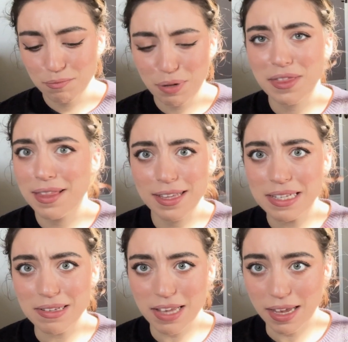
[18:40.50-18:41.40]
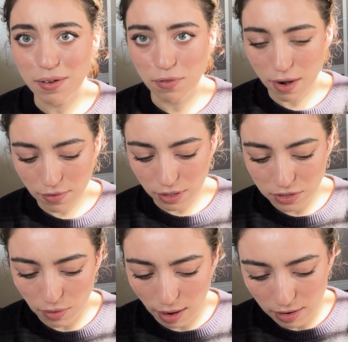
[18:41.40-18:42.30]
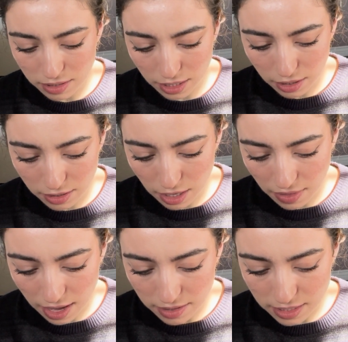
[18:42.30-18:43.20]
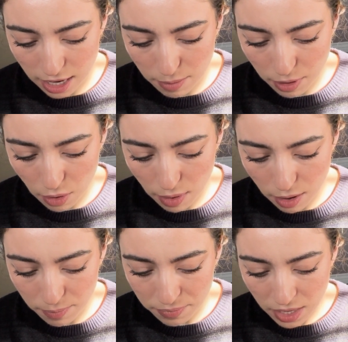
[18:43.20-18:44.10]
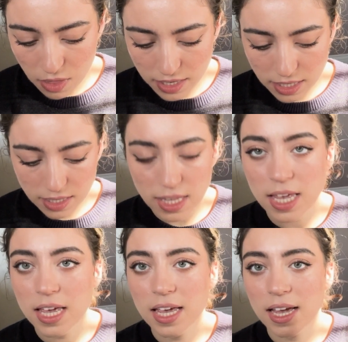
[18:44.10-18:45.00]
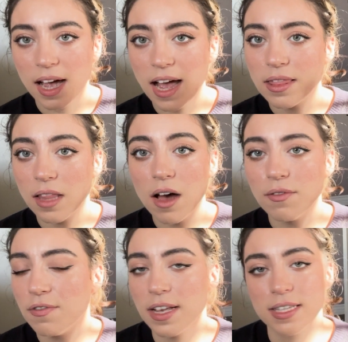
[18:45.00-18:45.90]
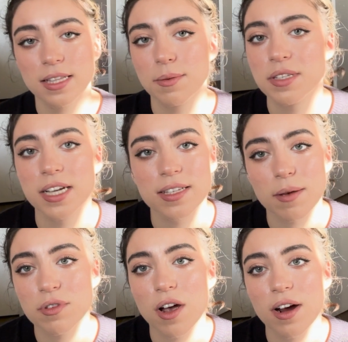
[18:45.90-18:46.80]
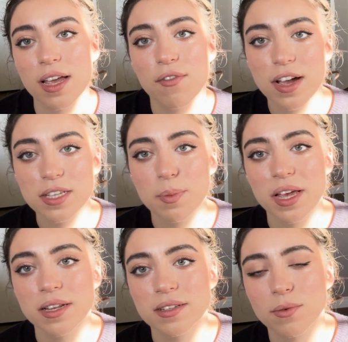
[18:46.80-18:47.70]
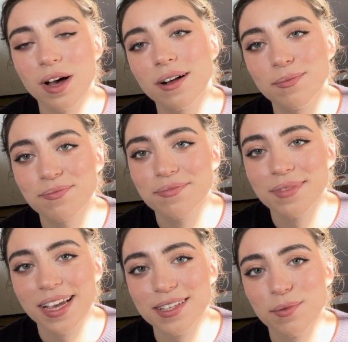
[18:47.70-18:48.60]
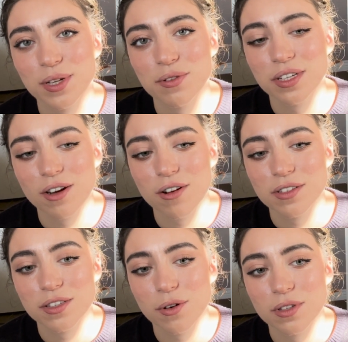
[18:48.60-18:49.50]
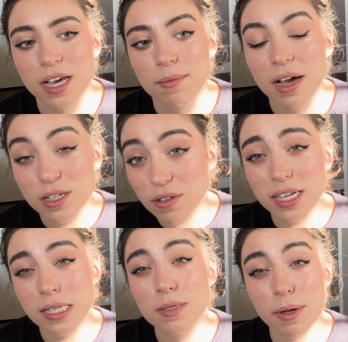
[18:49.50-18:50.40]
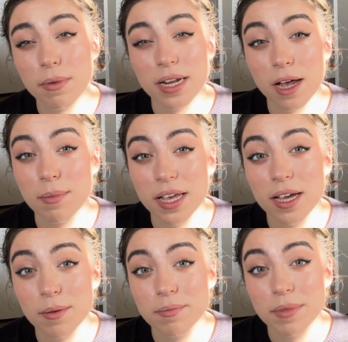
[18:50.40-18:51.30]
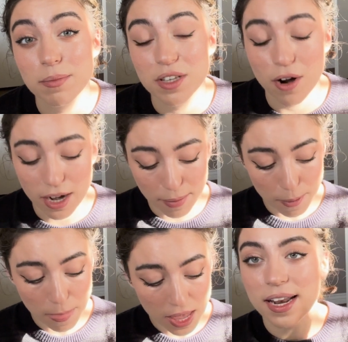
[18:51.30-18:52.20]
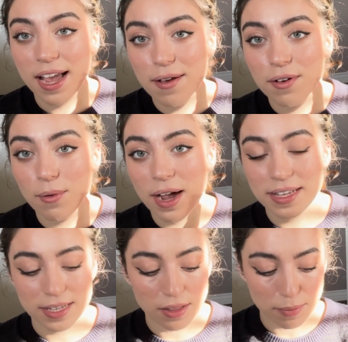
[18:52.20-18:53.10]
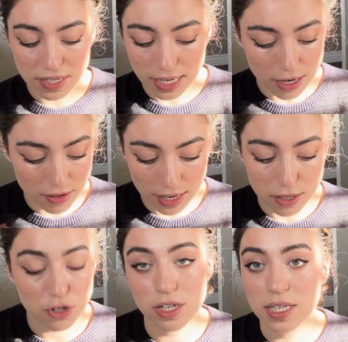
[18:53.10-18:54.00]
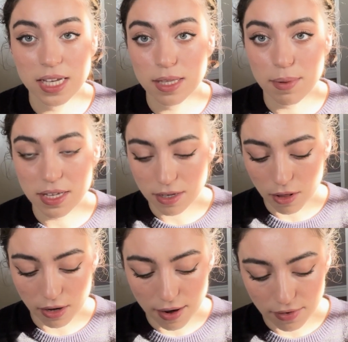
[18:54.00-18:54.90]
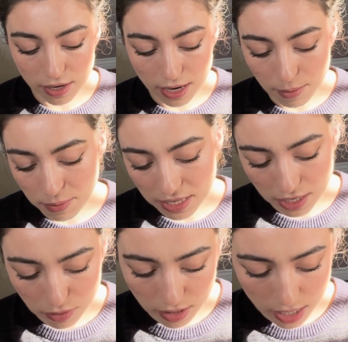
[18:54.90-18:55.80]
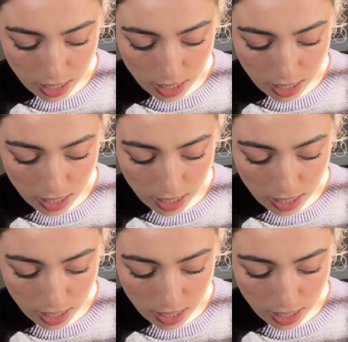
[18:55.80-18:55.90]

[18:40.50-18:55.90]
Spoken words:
But then this is taking forever, so I honestly could have done that instead, but oh well. This is I love fancy lipsticks. I'm sorry. If I spend, well, I guess I've been using NARS this whole time. I do like to spend money on makeup. I'm sorry. I have a YSL lipstick here that is just like the best color ever and I'm obsessed with it.